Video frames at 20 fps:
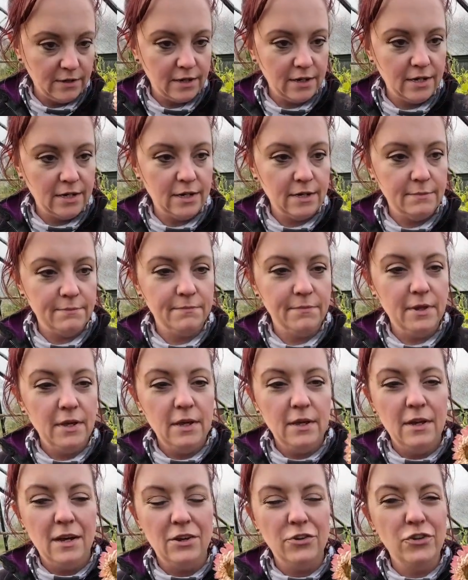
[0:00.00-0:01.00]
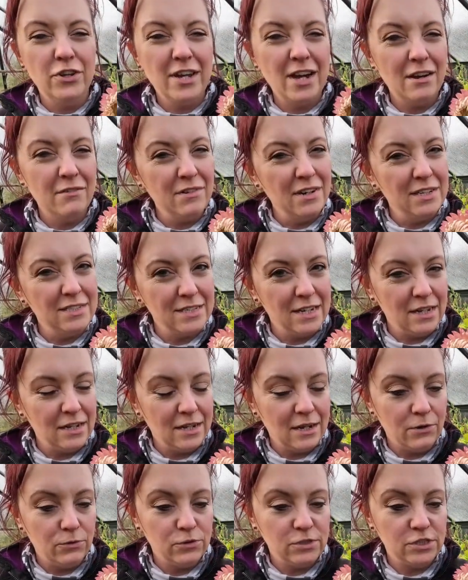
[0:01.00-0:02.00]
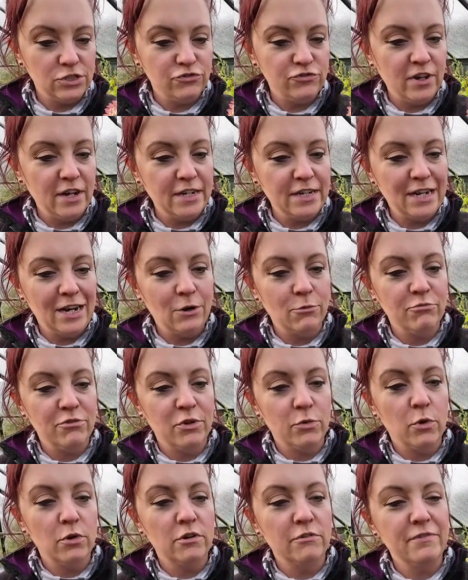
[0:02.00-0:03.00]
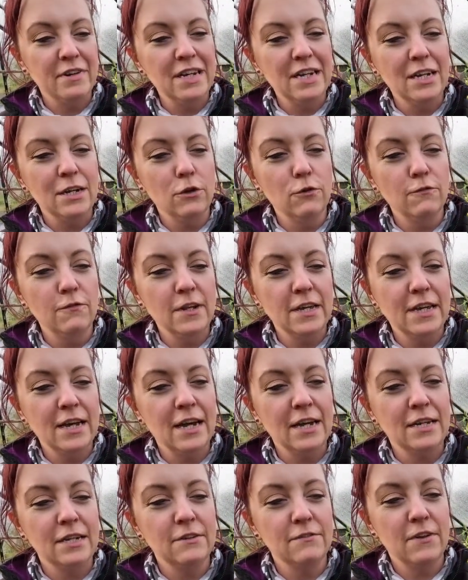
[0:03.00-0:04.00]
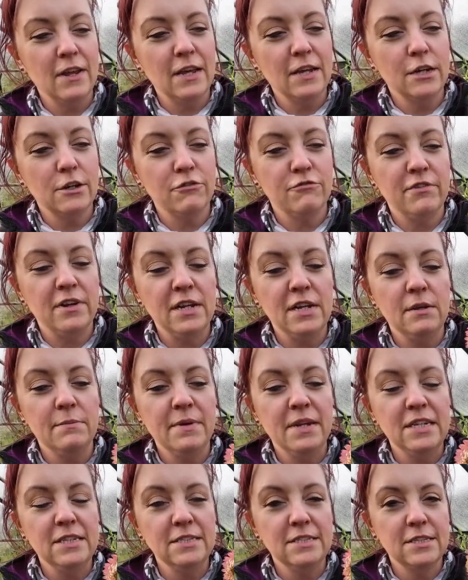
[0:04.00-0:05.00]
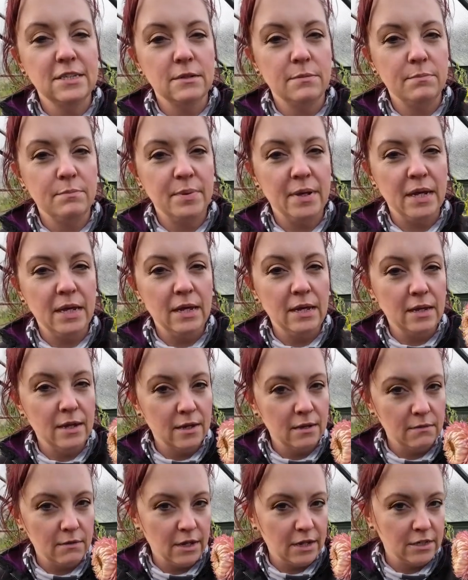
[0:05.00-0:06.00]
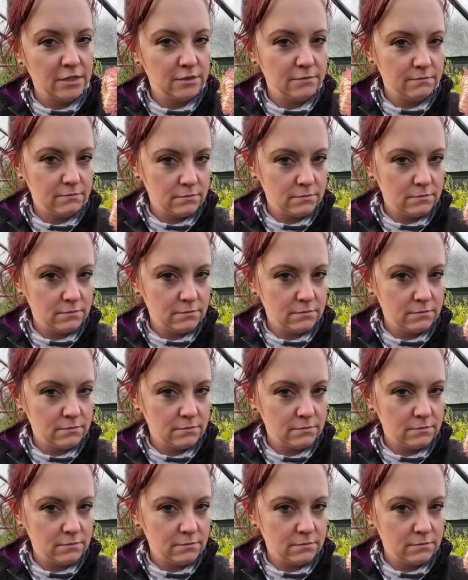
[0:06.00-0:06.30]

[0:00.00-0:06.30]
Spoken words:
I know you can't really tell now because it's dried out, but it was a really lovely kind of like cream into pink, like